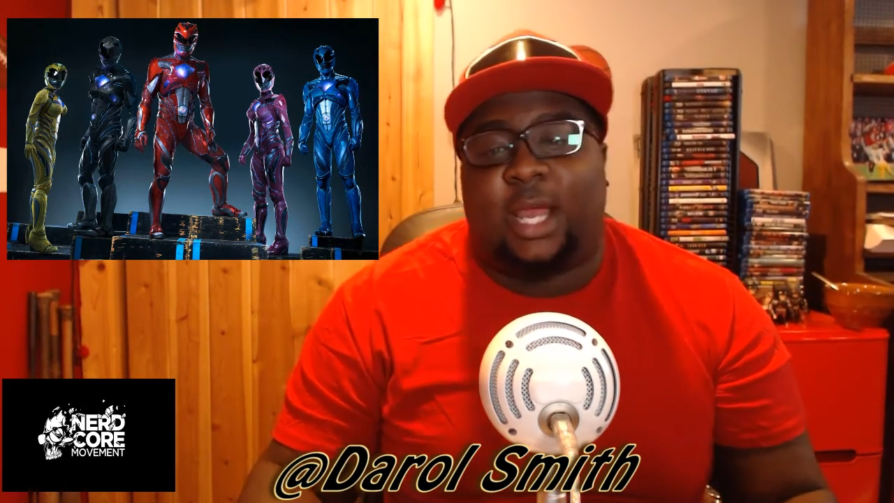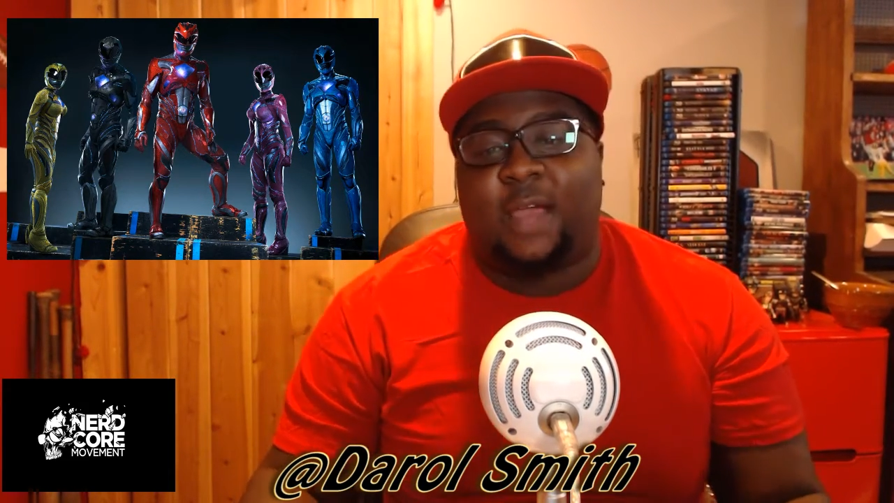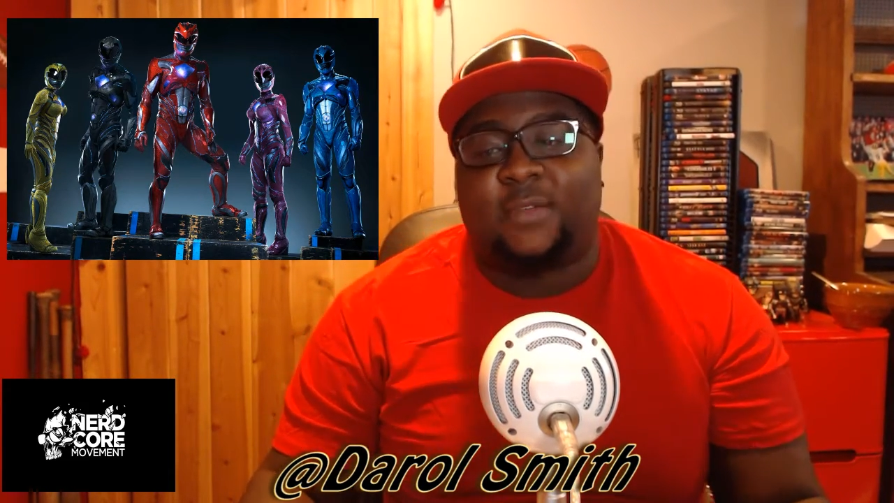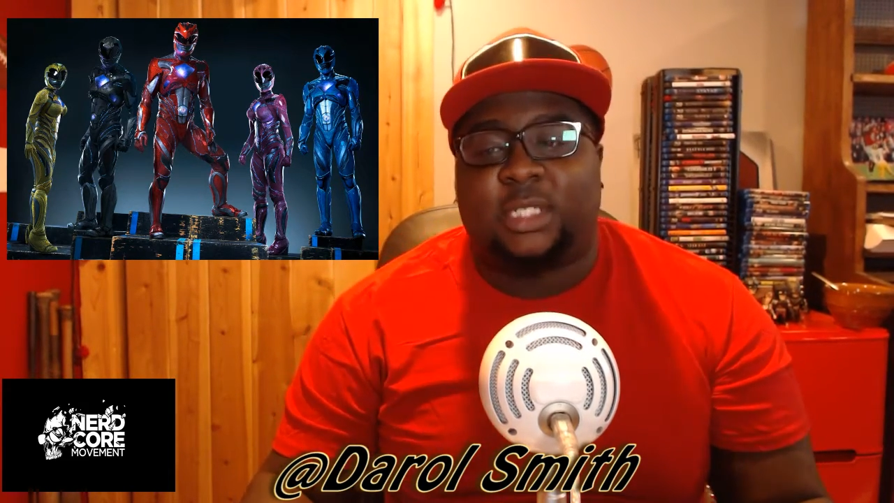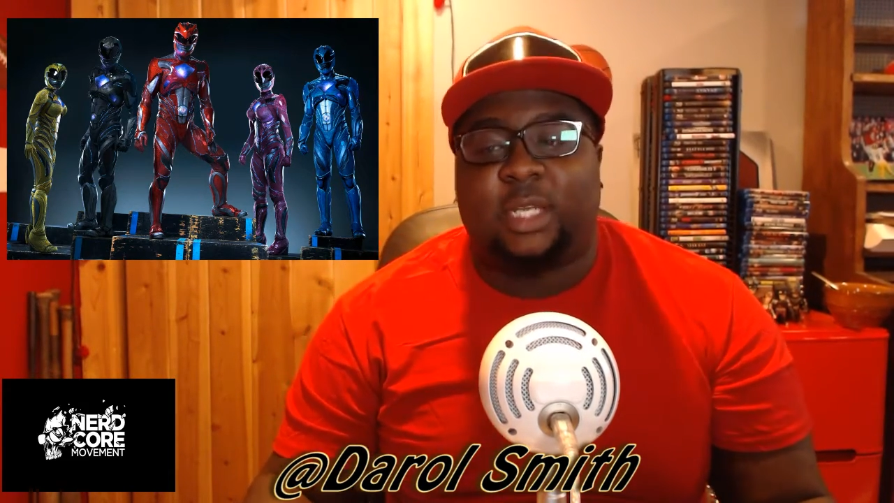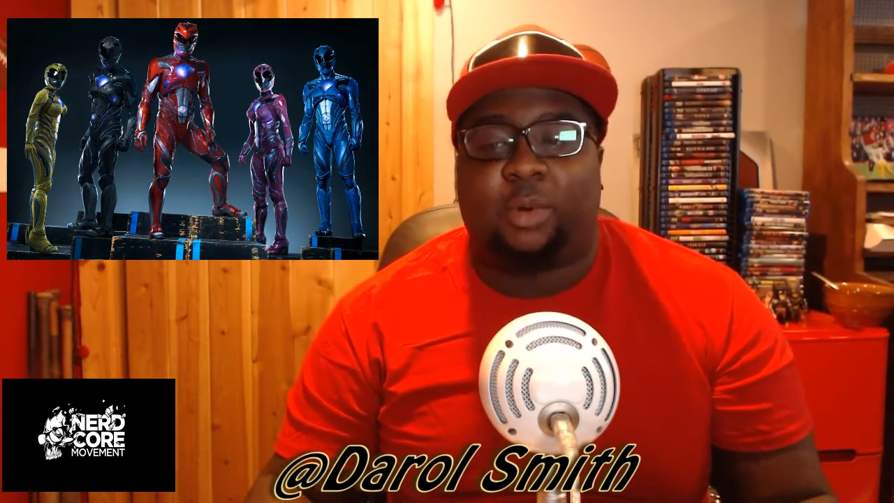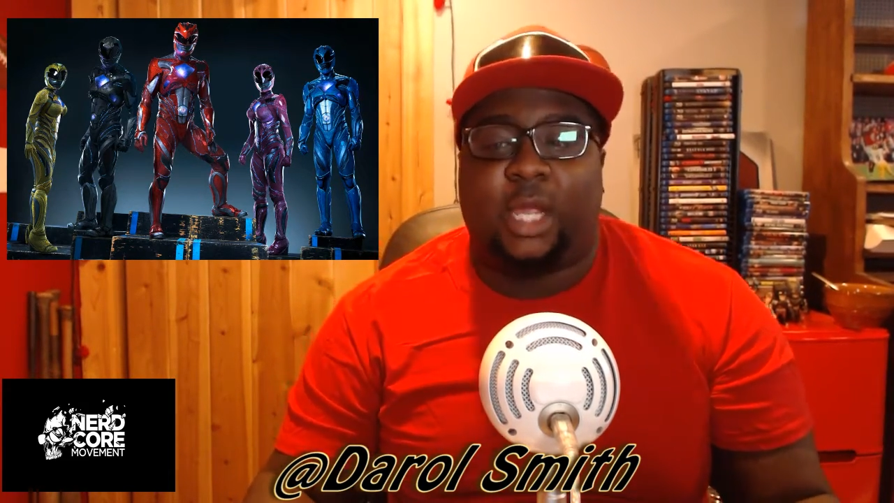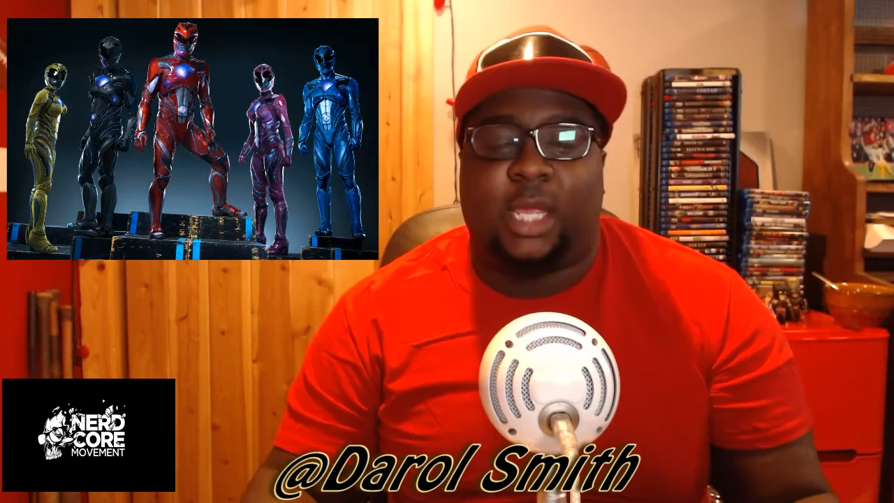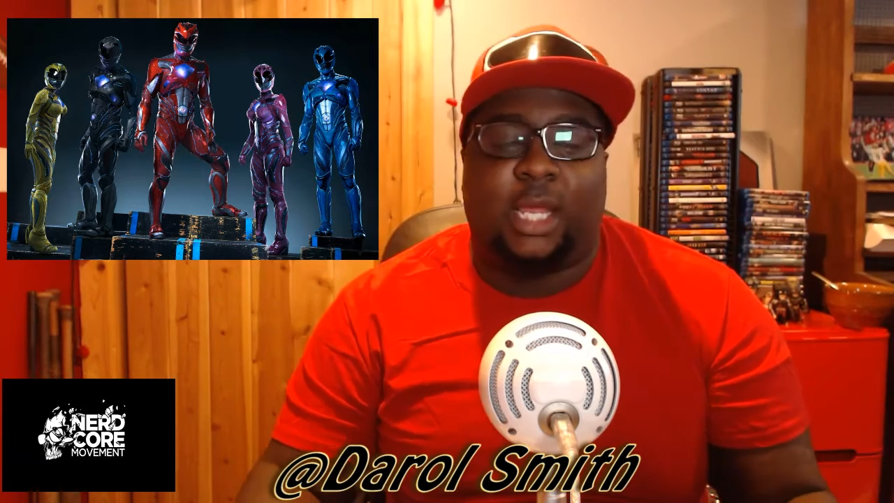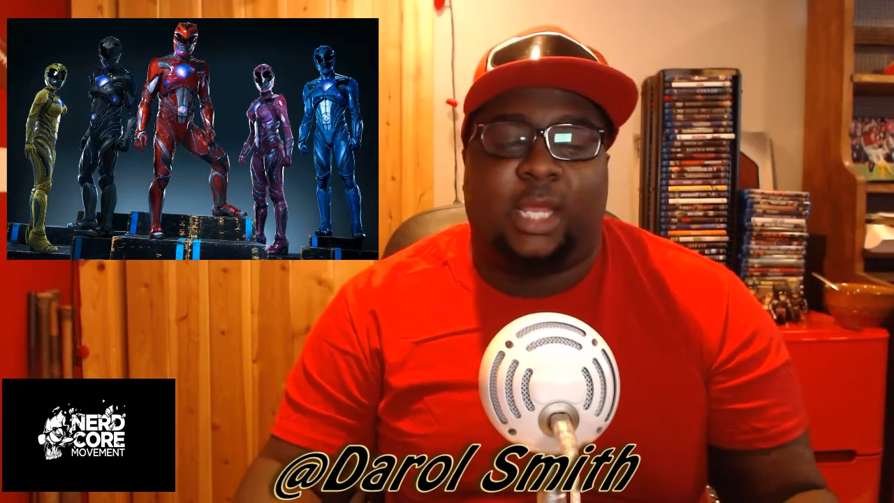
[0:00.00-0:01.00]
Obviously,
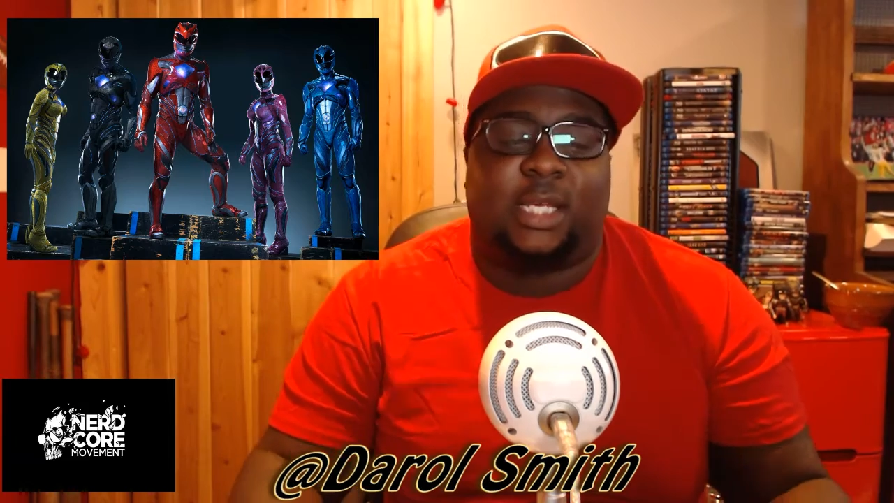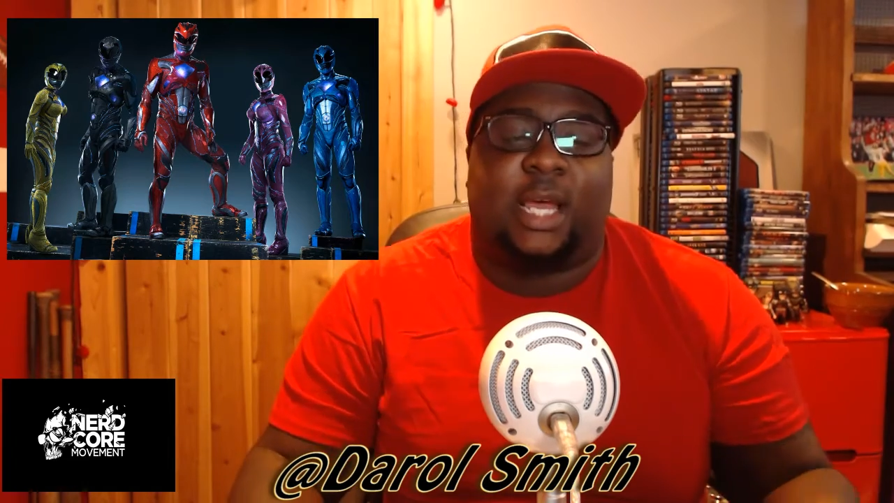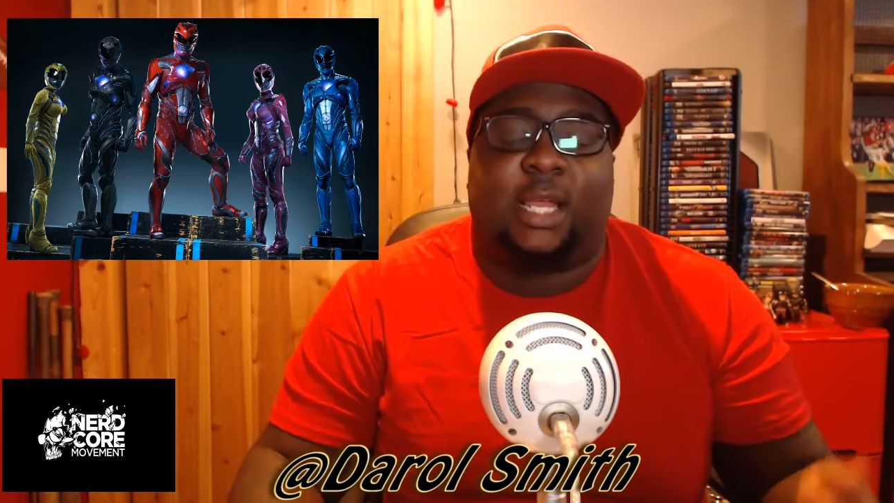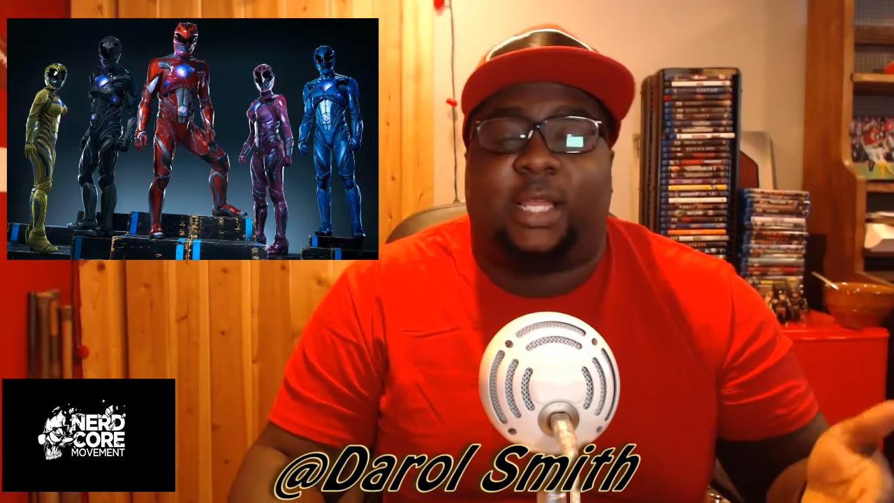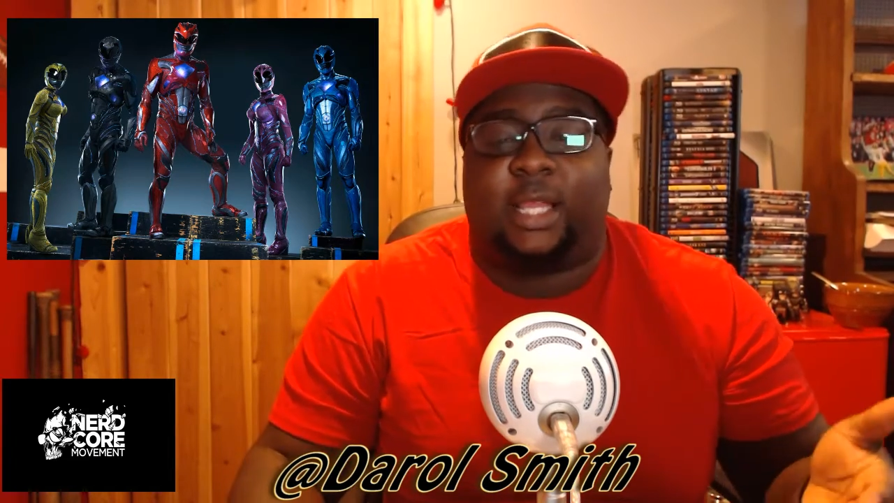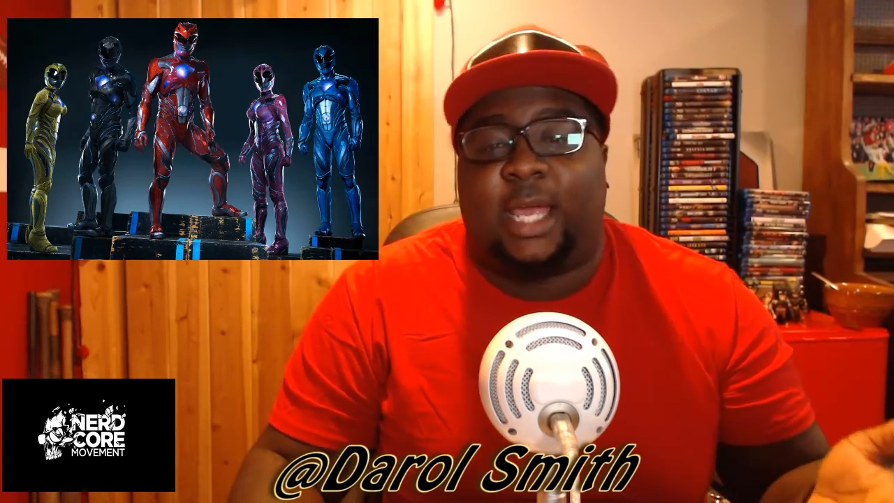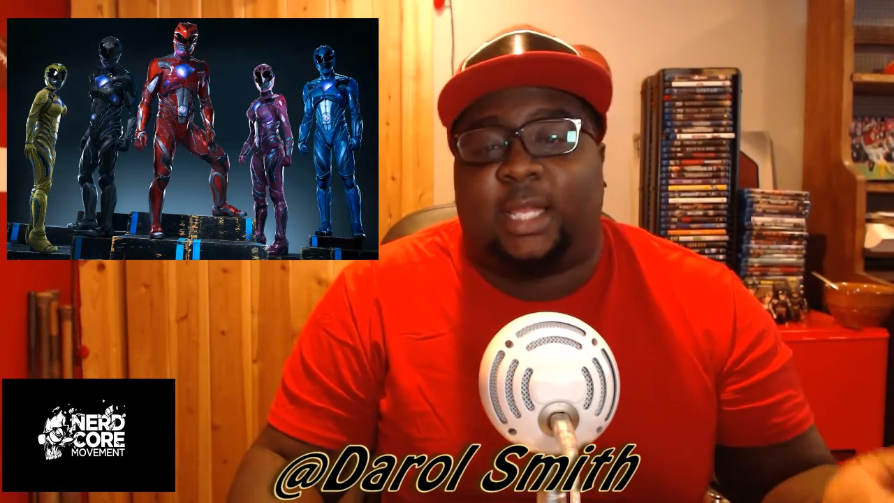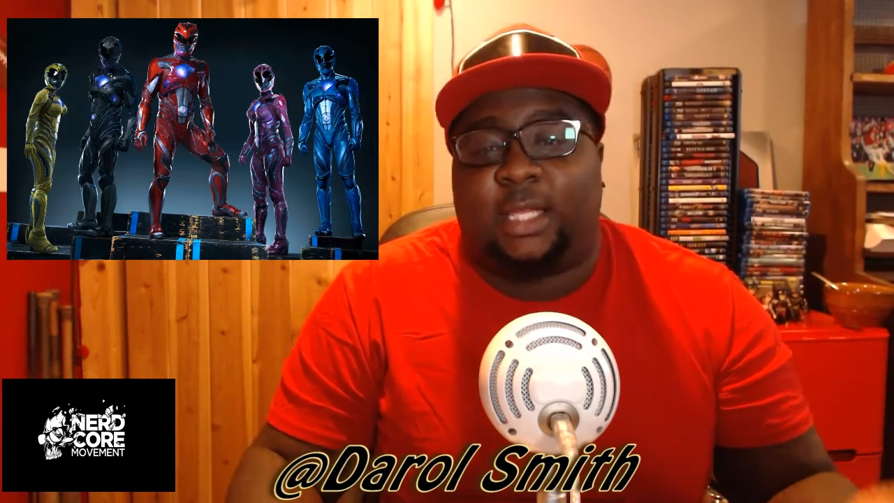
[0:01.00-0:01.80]
bringing in talent like